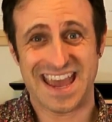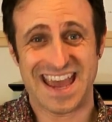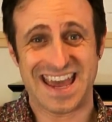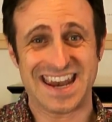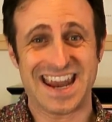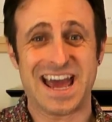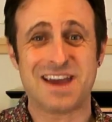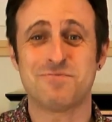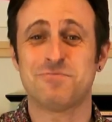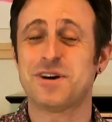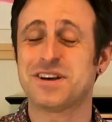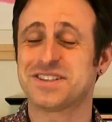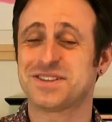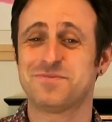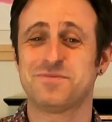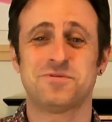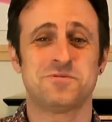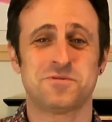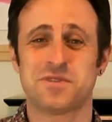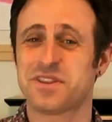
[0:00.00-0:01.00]
And I
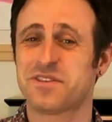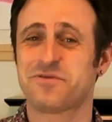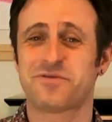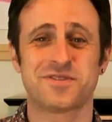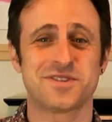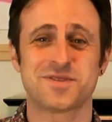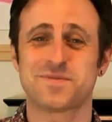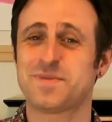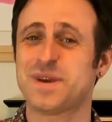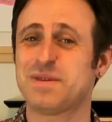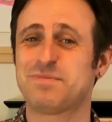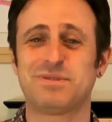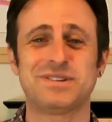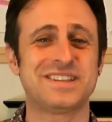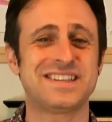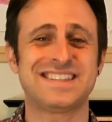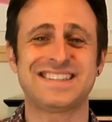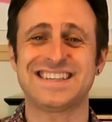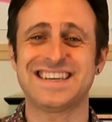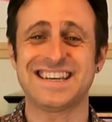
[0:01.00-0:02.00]
must have been one of the first
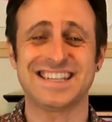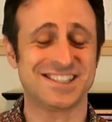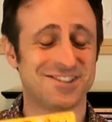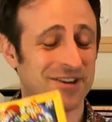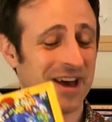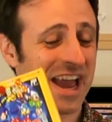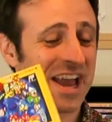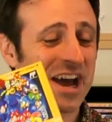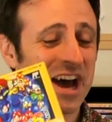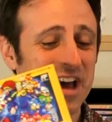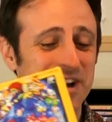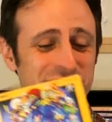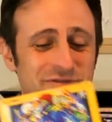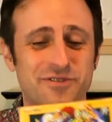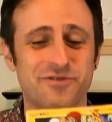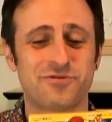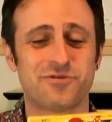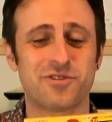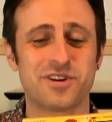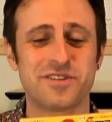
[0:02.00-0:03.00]
people to see it. So I got it
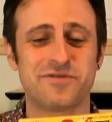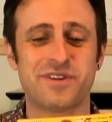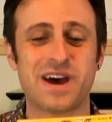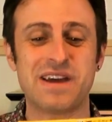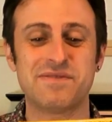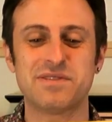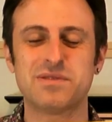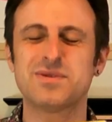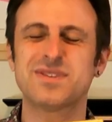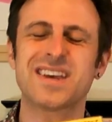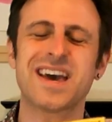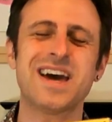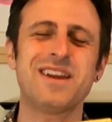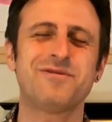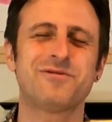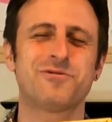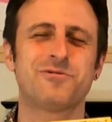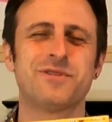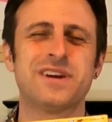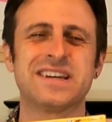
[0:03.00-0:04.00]
for 45. It was
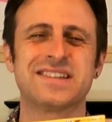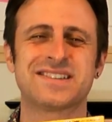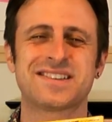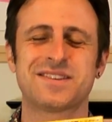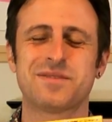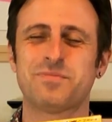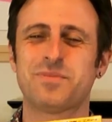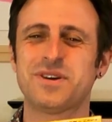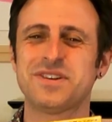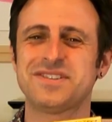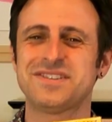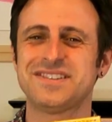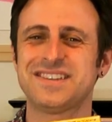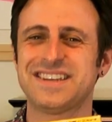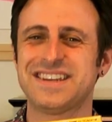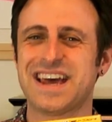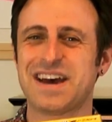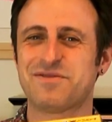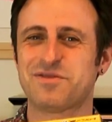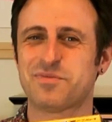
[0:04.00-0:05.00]
kind of a risk. The person
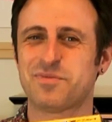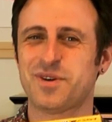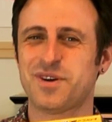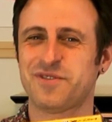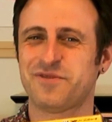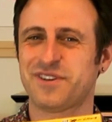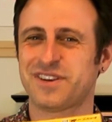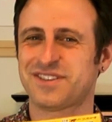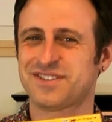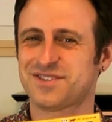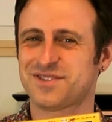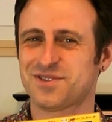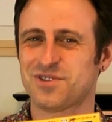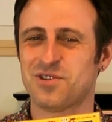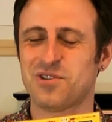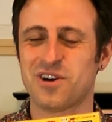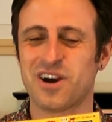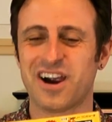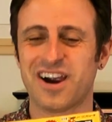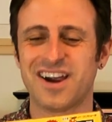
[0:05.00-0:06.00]
didn't have a perfect
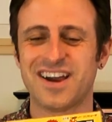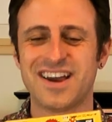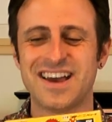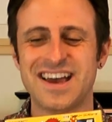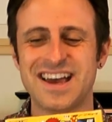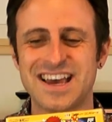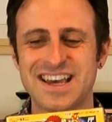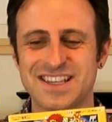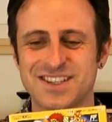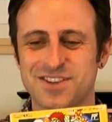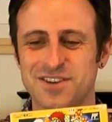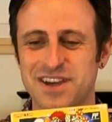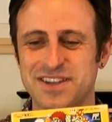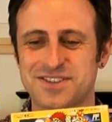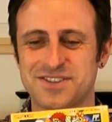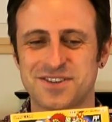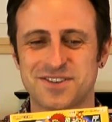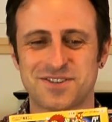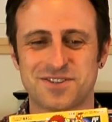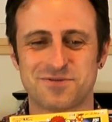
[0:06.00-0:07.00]
score. So I
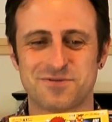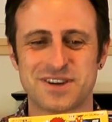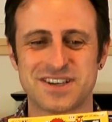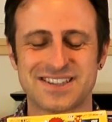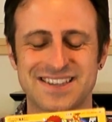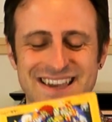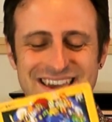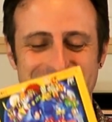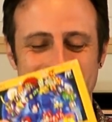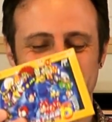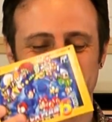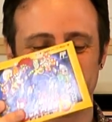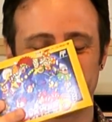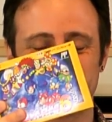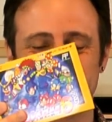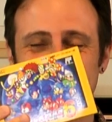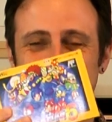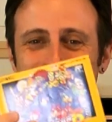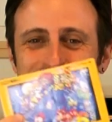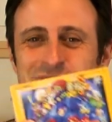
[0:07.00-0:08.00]
took the risk, and I'm
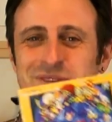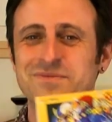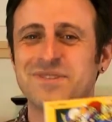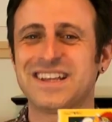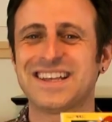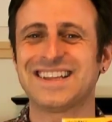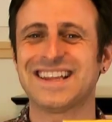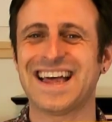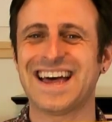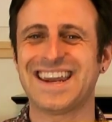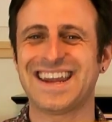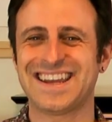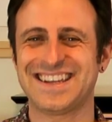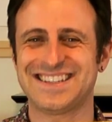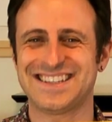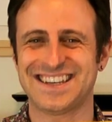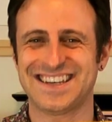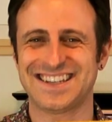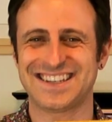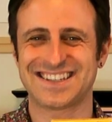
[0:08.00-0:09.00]
extremely glad I
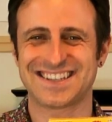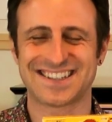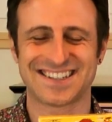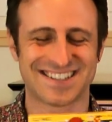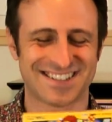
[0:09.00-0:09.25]
did.